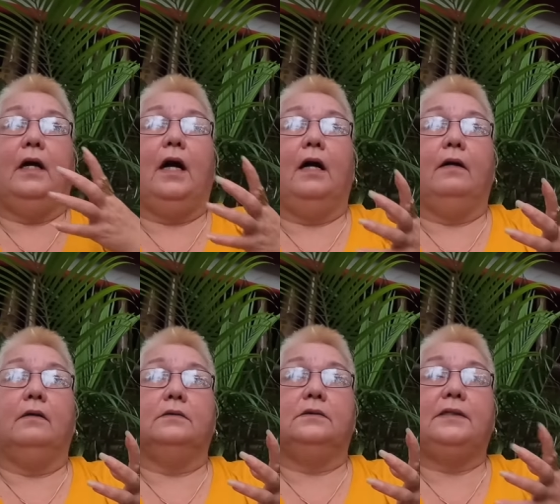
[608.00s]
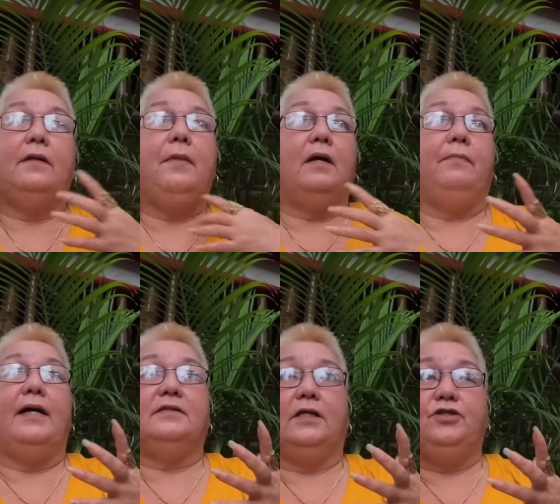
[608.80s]
uh, sent me a
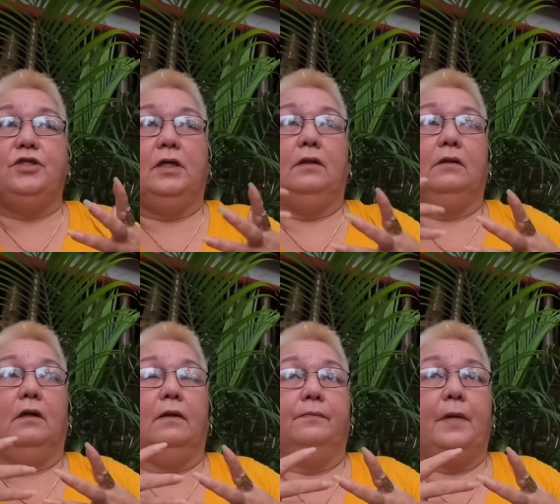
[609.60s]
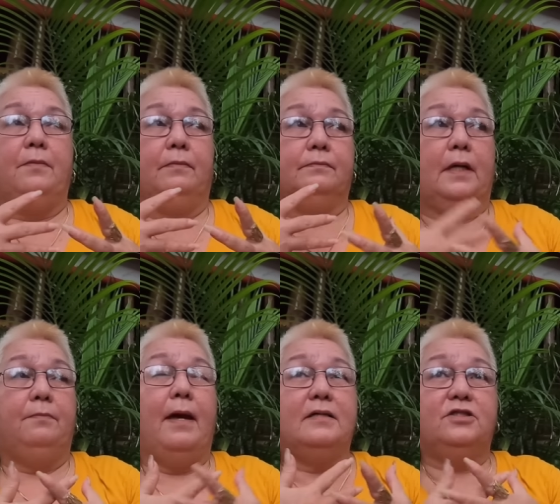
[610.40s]
message in uh, my, my
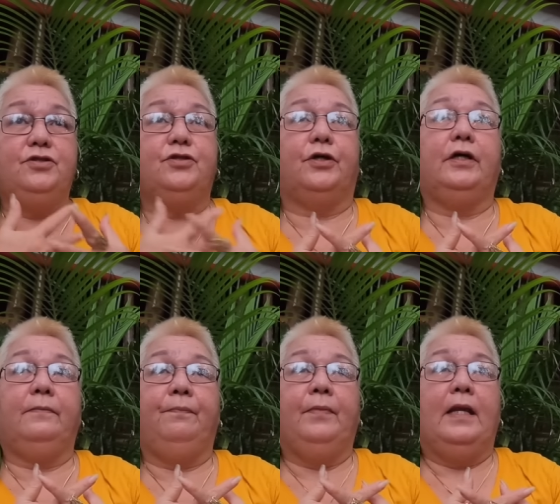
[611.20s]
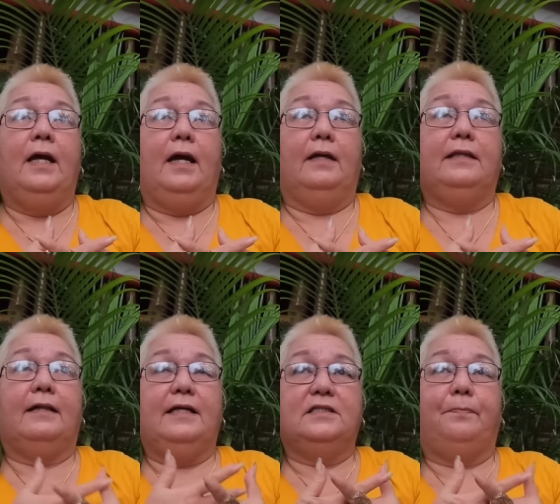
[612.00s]
messenger, and
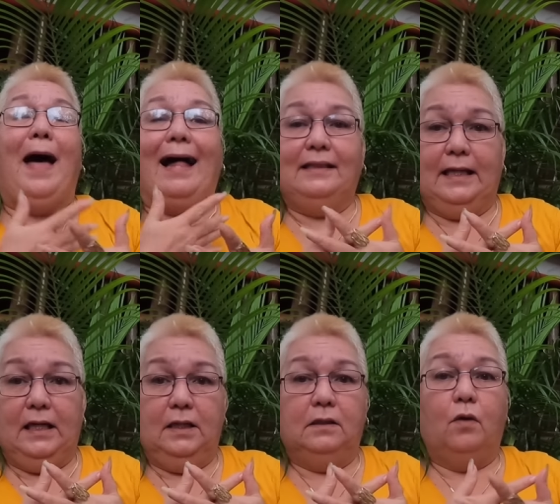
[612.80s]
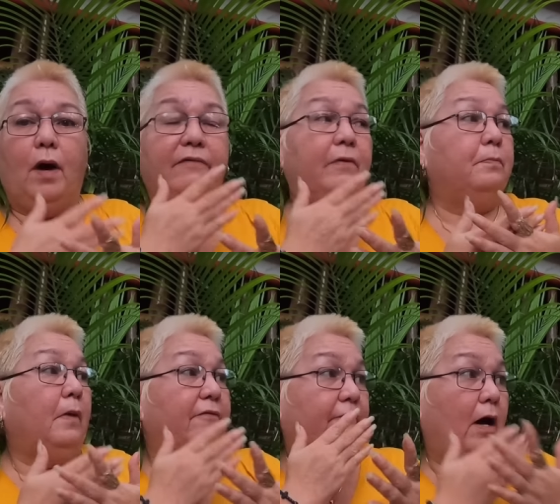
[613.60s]
that is Patty, the wife of
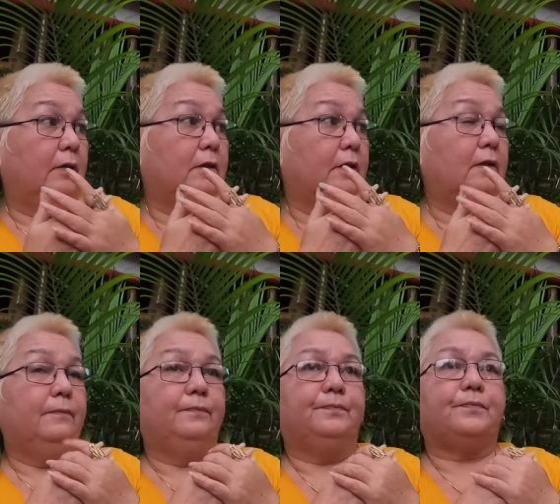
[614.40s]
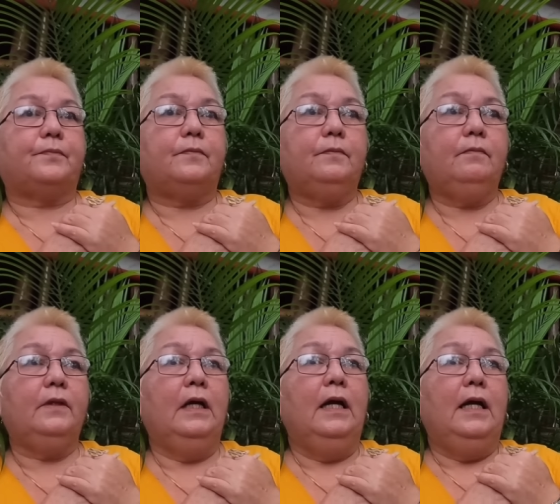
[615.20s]
my father. Yes.
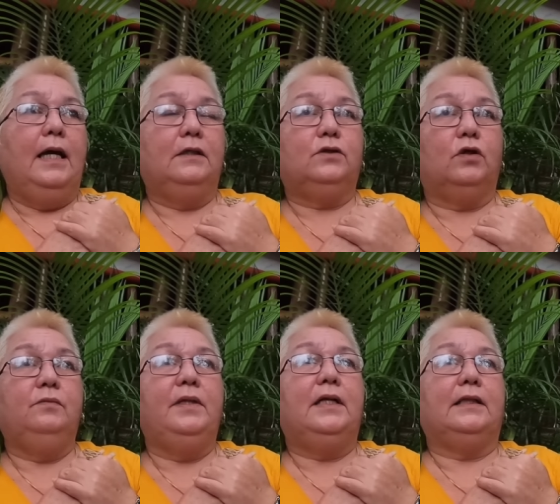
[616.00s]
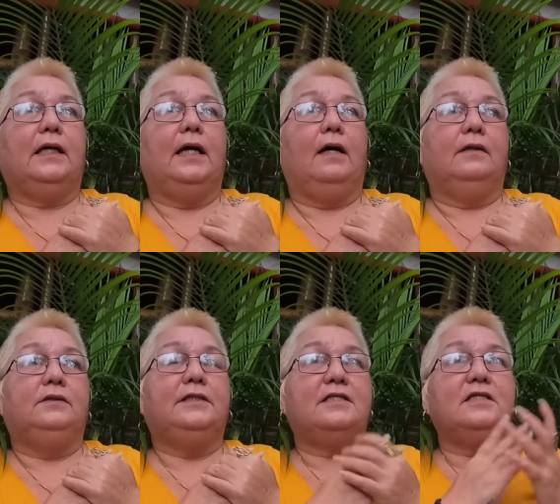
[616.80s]
And told me that uh,
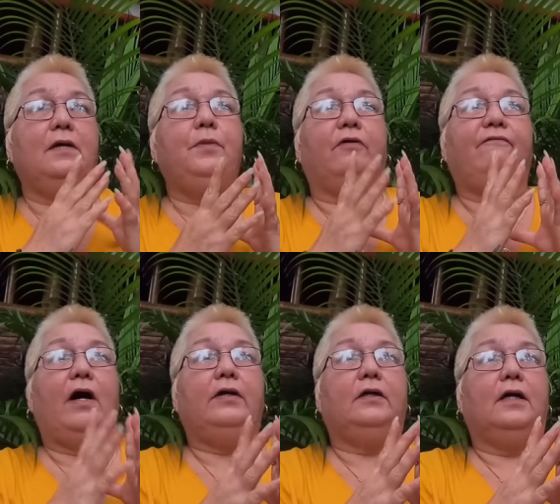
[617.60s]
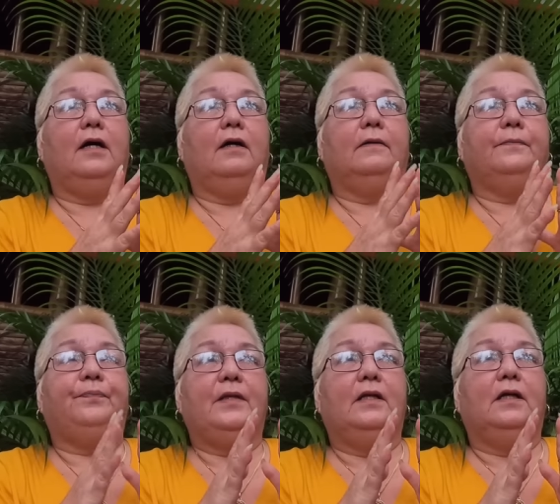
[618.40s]
just give your father
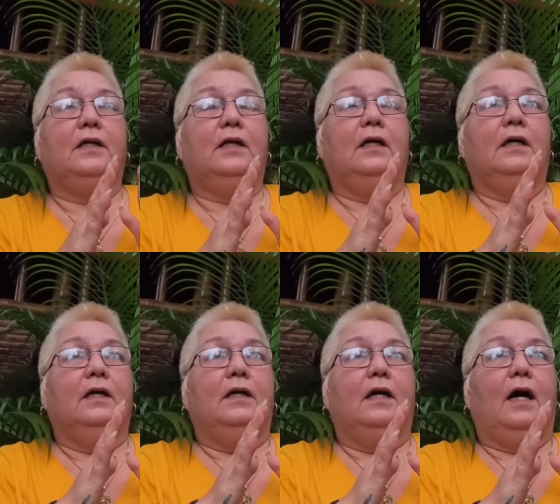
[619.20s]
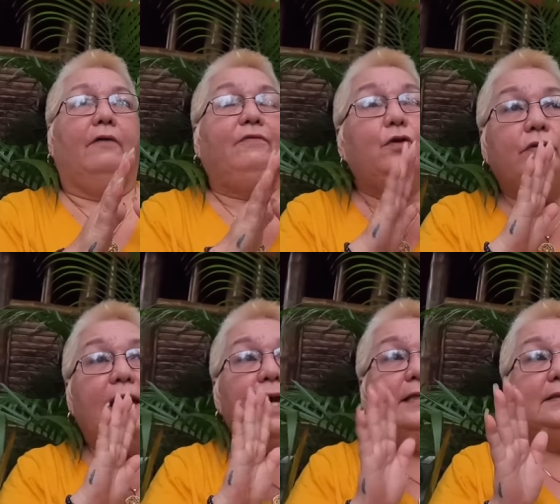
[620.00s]
um, a few
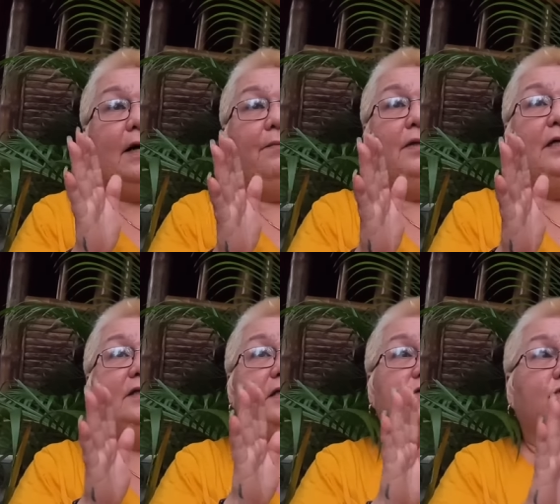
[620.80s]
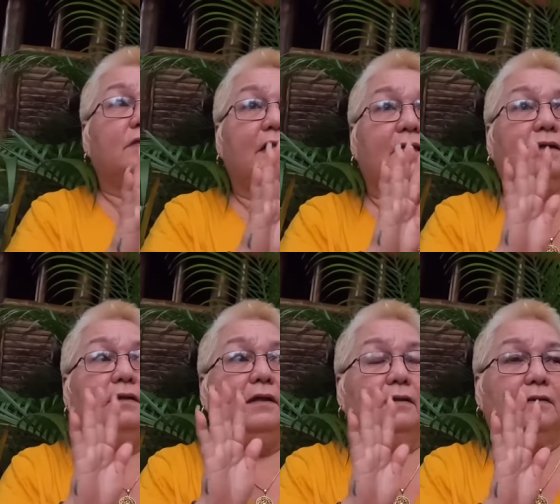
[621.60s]
days, sabi niya, just to think
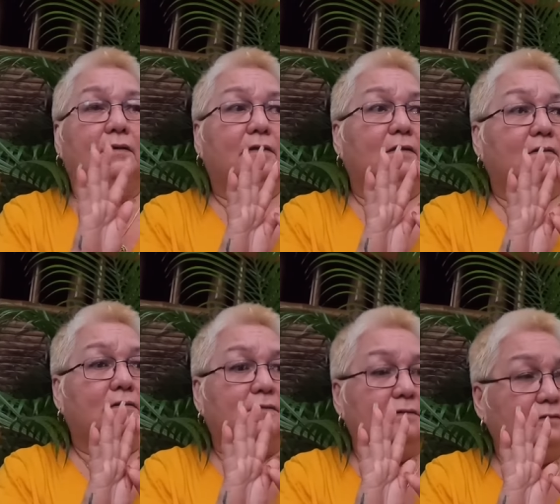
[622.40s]
uh,